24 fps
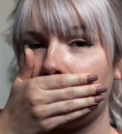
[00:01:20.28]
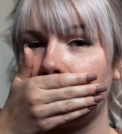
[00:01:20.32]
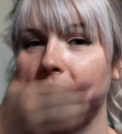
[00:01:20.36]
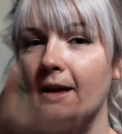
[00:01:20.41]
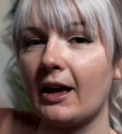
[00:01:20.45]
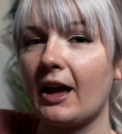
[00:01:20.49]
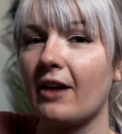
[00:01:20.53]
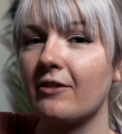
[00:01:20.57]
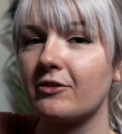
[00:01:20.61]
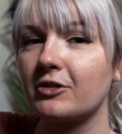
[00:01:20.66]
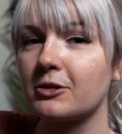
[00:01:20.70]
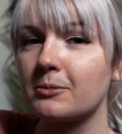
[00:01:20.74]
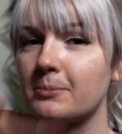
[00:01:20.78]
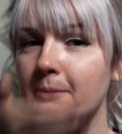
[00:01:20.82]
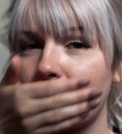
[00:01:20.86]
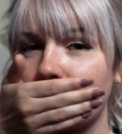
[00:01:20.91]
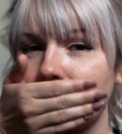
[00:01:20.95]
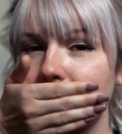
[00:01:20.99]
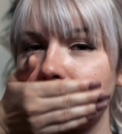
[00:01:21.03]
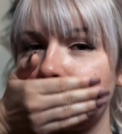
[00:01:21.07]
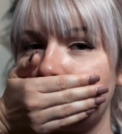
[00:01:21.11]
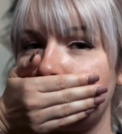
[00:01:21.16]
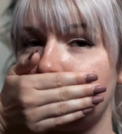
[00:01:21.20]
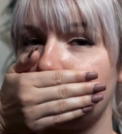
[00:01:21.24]
have their
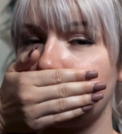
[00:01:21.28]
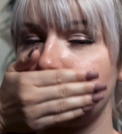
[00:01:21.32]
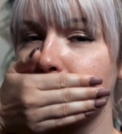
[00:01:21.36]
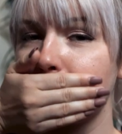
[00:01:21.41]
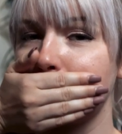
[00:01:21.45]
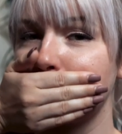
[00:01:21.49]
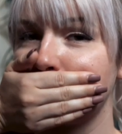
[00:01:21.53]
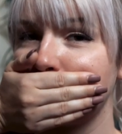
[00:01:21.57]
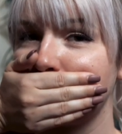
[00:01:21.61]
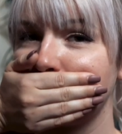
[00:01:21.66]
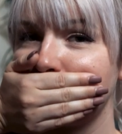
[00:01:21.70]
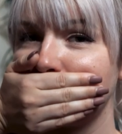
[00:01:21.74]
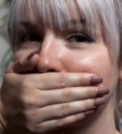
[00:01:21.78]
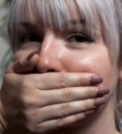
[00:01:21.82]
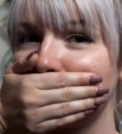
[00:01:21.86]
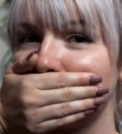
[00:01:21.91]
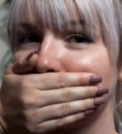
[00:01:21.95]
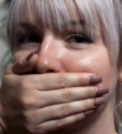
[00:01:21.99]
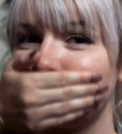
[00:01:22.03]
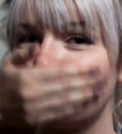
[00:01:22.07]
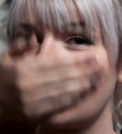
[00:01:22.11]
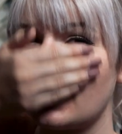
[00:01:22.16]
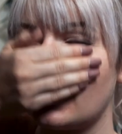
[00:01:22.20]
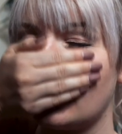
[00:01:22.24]
mask here
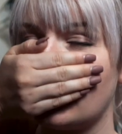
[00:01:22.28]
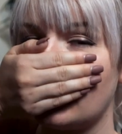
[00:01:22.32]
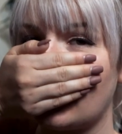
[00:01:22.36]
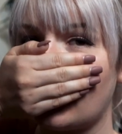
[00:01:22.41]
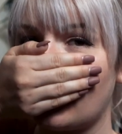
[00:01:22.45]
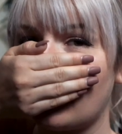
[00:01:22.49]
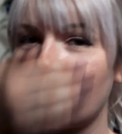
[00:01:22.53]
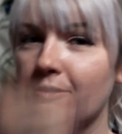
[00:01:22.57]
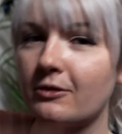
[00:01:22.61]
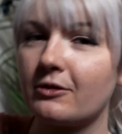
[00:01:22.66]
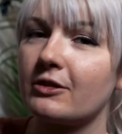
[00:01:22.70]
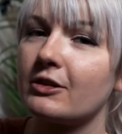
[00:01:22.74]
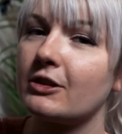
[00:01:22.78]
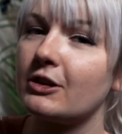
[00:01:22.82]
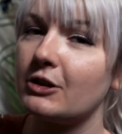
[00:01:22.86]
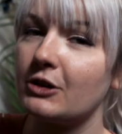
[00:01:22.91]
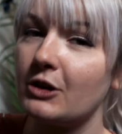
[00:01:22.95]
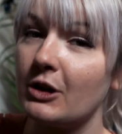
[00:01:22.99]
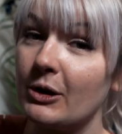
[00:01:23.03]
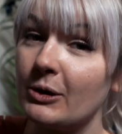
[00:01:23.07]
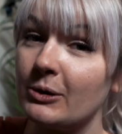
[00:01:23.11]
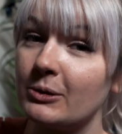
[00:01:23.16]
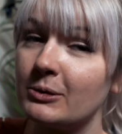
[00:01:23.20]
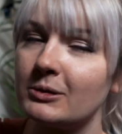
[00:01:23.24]
and not over their
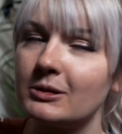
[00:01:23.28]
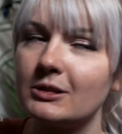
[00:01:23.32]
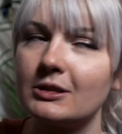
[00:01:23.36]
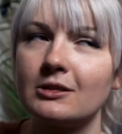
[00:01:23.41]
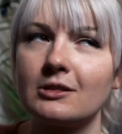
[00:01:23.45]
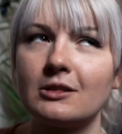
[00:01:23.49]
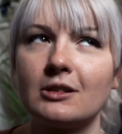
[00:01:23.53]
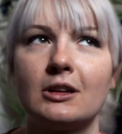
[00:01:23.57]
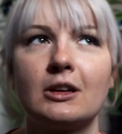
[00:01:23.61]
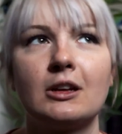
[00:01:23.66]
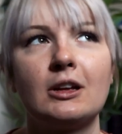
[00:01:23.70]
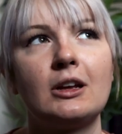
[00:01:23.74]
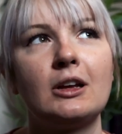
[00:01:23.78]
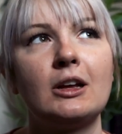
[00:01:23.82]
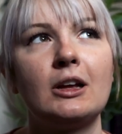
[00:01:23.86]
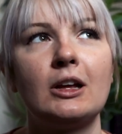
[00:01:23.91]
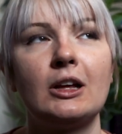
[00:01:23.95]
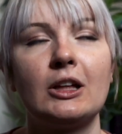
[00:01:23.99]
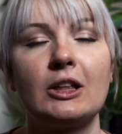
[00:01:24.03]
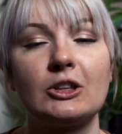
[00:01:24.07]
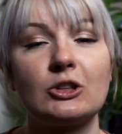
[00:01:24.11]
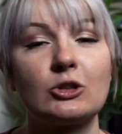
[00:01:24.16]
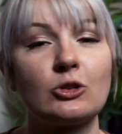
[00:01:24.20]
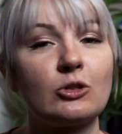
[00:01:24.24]
nose.
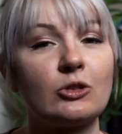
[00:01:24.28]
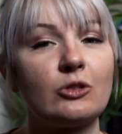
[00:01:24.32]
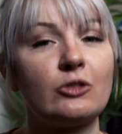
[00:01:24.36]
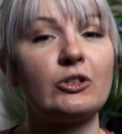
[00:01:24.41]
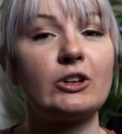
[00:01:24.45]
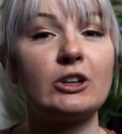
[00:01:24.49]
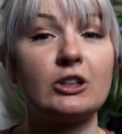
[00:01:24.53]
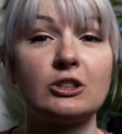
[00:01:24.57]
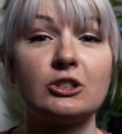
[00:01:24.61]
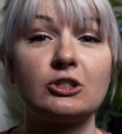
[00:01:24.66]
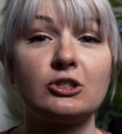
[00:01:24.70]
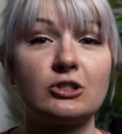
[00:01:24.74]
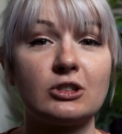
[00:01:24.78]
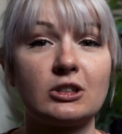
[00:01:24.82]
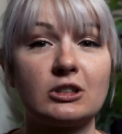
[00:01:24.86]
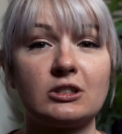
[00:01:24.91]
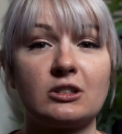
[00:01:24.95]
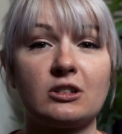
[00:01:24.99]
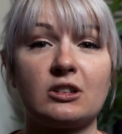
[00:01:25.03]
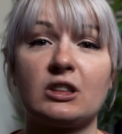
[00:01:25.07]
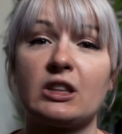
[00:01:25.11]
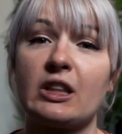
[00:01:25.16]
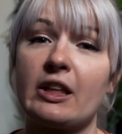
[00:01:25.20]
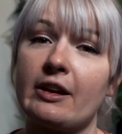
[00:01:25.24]
So they're very strict
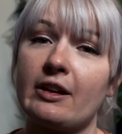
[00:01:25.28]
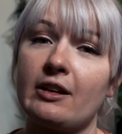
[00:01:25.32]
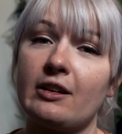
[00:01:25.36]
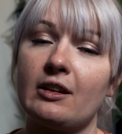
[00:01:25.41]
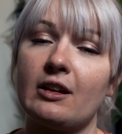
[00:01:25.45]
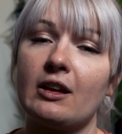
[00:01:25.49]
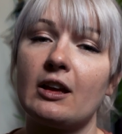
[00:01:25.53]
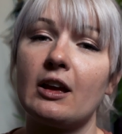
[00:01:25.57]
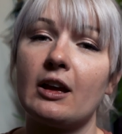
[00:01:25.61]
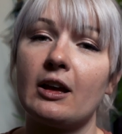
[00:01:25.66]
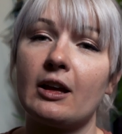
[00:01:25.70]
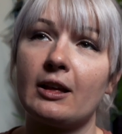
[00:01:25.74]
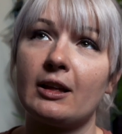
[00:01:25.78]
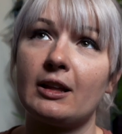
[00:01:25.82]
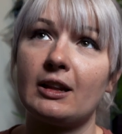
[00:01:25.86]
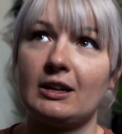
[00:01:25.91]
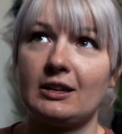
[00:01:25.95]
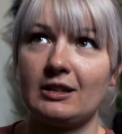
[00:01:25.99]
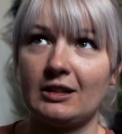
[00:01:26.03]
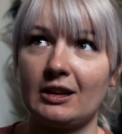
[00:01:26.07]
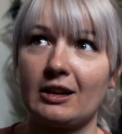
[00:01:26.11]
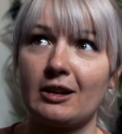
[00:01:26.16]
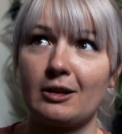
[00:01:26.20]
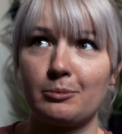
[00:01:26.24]
on that,
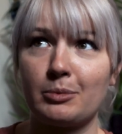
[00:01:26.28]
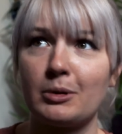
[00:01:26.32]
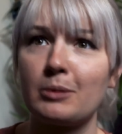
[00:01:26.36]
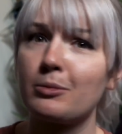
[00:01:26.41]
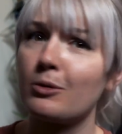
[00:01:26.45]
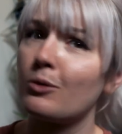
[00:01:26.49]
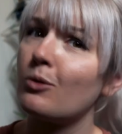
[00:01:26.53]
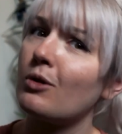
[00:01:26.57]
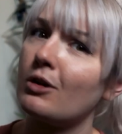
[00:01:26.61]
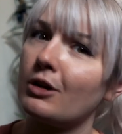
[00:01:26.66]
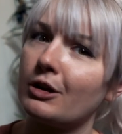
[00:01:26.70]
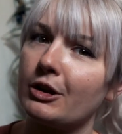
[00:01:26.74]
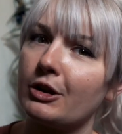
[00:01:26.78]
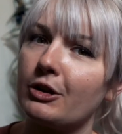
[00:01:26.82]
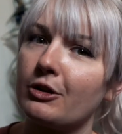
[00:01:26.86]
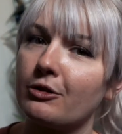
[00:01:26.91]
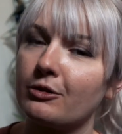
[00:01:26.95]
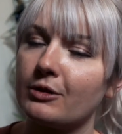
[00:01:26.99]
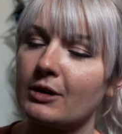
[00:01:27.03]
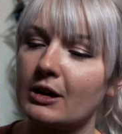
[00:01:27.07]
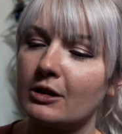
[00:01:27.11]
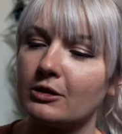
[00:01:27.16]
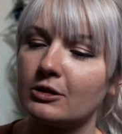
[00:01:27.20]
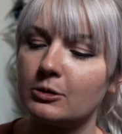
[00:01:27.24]
and they got people walking
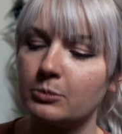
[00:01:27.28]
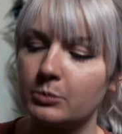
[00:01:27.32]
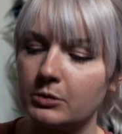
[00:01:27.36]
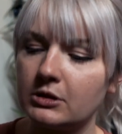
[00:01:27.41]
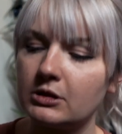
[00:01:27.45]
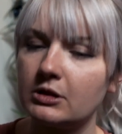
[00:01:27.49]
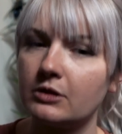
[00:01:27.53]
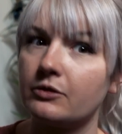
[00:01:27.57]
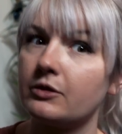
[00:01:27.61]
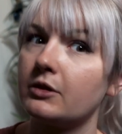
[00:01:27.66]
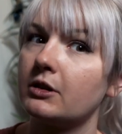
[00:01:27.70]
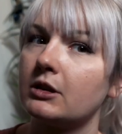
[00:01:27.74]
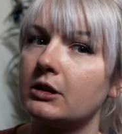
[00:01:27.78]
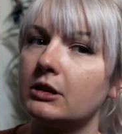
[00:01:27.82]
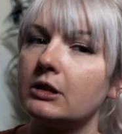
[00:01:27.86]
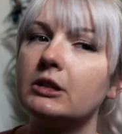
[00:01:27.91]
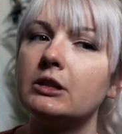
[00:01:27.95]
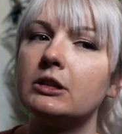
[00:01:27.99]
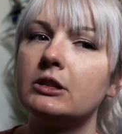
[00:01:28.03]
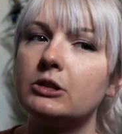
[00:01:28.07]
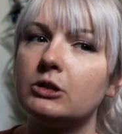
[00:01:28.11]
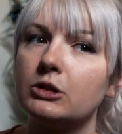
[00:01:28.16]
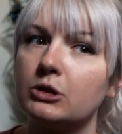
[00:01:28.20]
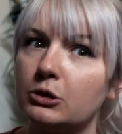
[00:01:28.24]
around
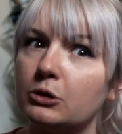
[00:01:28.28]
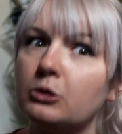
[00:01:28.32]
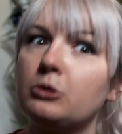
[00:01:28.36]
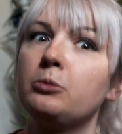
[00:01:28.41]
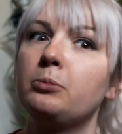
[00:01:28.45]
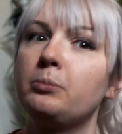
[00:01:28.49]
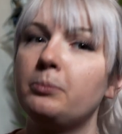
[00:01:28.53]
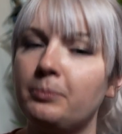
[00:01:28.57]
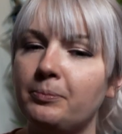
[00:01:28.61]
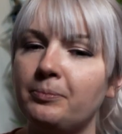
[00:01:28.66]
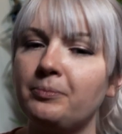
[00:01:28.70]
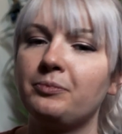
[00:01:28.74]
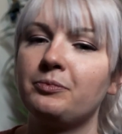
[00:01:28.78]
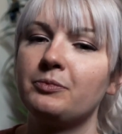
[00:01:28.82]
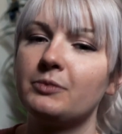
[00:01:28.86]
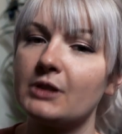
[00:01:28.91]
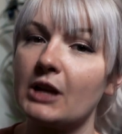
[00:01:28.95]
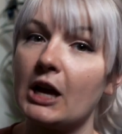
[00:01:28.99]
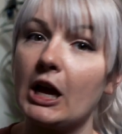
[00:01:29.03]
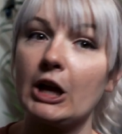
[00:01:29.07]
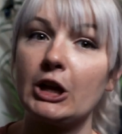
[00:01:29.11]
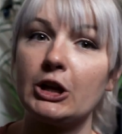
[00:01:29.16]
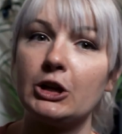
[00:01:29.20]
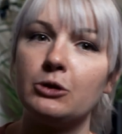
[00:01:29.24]
specifically to
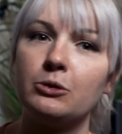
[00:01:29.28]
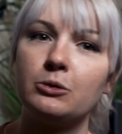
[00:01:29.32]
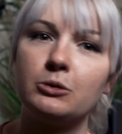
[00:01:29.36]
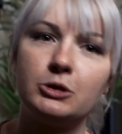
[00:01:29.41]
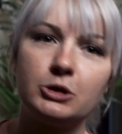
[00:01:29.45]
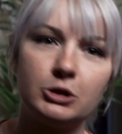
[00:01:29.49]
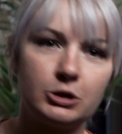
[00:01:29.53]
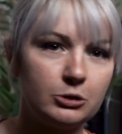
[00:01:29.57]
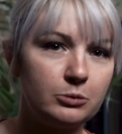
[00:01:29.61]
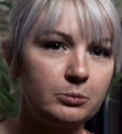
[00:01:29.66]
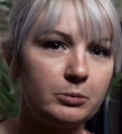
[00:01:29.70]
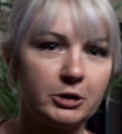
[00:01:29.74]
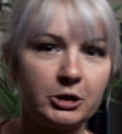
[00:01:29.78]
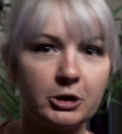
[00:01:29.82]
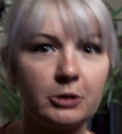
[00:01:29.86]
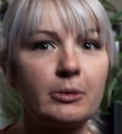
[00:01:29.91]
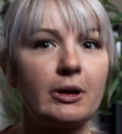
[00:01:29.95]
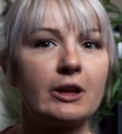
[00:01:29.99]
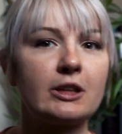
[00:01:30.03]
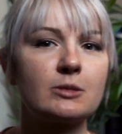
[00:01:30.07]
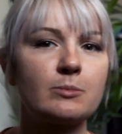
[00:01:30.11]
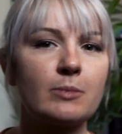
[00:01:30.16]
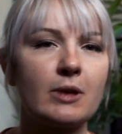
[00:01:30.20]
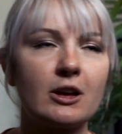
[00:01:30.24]
tell you to put your
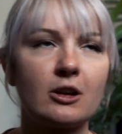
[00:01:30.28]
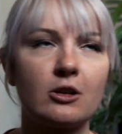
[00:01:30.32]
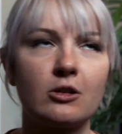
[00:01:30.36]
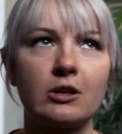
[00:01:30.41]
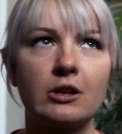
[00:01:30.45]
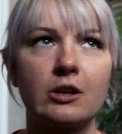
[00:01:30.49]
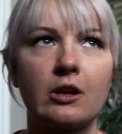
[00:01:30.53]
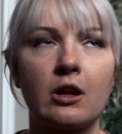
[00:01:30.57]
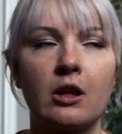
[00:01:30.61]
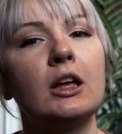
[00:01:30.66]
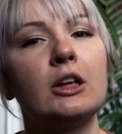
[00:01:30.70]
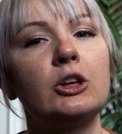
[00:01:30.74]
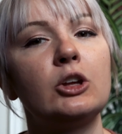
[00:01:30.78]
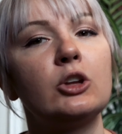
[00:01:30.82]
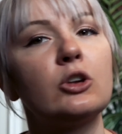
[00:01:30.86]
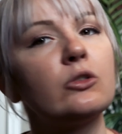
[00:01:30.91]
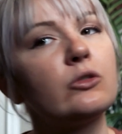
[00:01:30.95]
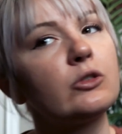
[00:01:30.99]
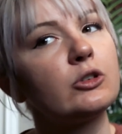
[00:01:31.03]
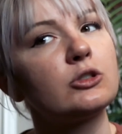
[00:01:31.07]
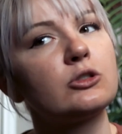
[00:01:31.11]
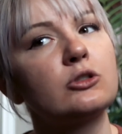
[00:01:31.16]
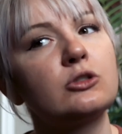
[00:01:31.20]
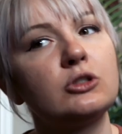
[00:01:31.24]
mask back on.
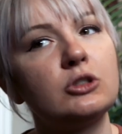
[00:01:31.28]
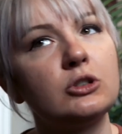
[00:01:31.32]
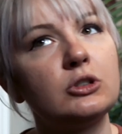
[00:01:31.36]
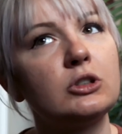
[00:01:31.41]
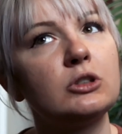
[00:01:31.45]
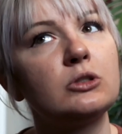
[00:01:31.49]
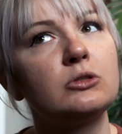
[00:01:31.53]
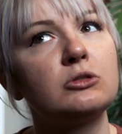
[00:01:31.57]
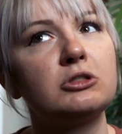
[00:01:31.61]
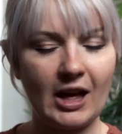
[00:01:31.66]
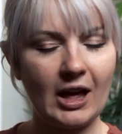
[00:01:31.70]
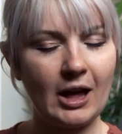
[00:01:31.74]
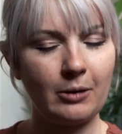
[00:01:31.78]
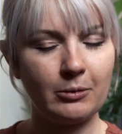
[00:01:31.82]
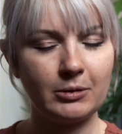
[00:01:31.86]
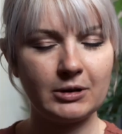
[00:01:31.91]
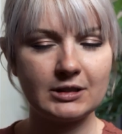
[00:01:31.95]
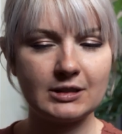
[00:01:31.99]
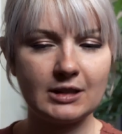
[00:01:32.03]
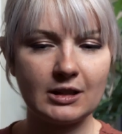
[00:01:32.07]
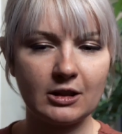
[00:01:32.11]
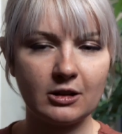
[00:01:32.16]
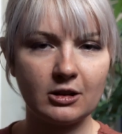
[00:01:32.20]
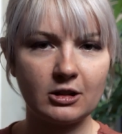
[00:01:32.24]
Universal Studios, I want to
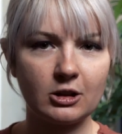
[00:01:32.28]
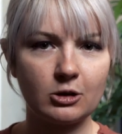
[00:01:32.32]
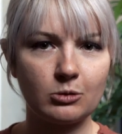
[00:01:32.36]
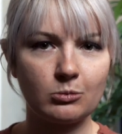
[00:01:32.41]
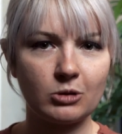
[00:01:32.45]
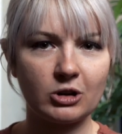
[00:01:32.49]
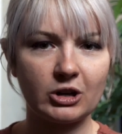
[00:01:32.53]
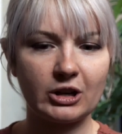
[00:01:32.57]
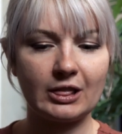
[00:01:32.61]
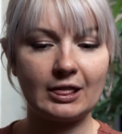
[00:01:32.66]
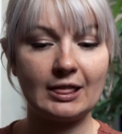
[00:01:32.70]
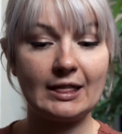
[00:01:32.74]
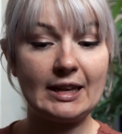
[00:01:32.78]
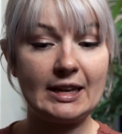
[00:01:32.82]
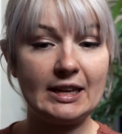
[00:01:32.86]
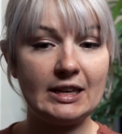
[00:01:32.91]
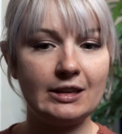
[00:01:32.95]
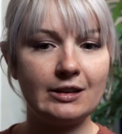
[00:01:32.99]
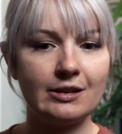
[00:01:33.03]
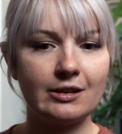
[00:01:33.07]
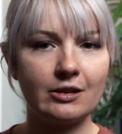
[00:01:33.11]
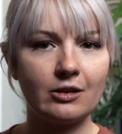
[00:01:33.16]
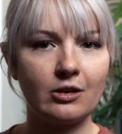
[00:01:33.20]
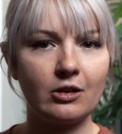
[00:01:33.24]
say they're a little more
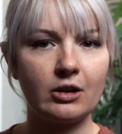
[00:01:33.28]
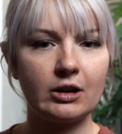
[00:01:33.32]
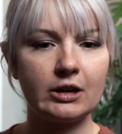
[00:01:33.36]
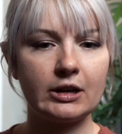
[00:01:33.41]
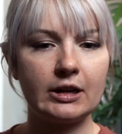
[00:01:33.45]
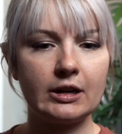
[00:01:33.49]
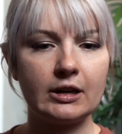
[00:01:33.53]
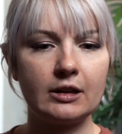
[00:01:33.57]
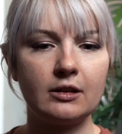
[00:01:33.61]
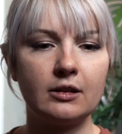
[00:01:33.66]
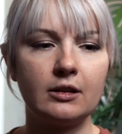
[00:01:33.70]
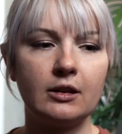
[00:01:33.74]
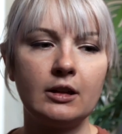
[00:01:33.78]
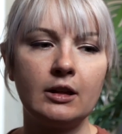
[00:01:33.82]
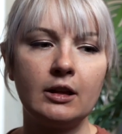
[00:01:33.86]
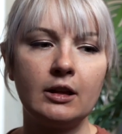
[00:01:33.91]
lenient on it.